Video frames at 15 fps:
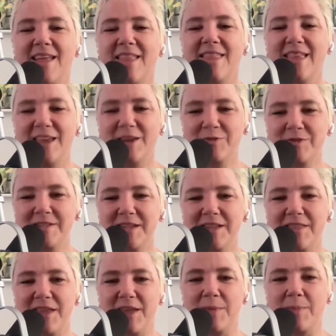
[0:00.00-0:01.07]
The interesting
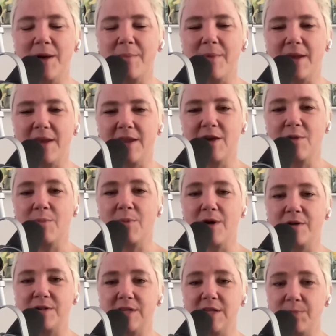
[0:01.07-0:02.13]
thing about Medicare
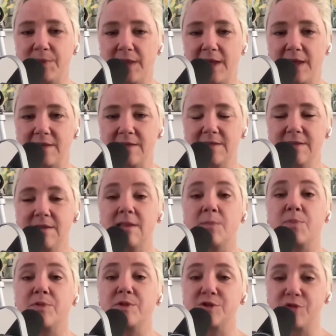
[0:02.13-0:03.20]
Part D plans, the
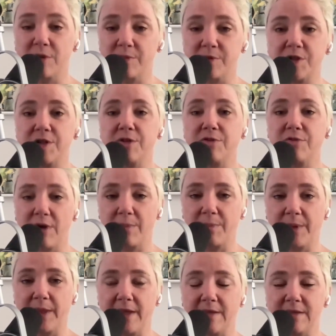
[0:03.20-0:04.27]
prescription drug
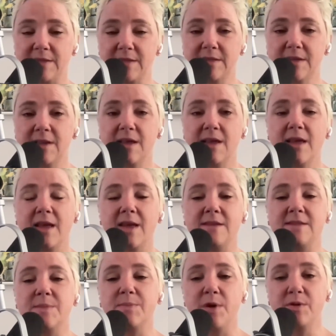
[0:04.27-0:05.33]
plans, is
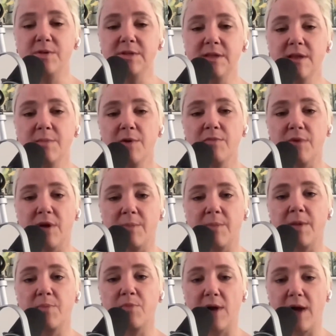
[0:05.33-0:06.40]
that most of them are run
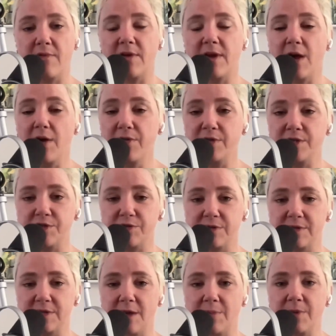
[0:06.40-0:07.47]
by private health
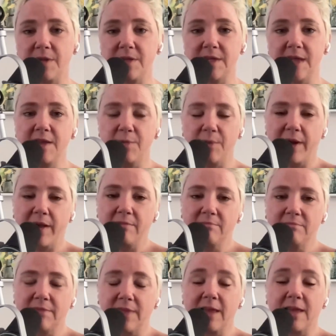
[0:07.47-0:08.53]
insurance companies anyway,
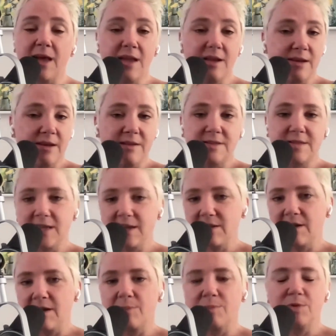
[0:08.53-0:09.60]
like Aetna,
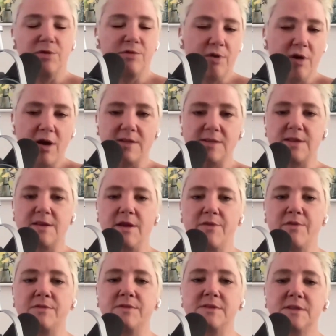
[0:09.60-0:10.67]
Cigna, Blue Cross, and
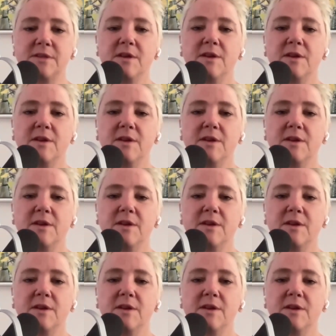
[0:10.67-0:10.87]
others,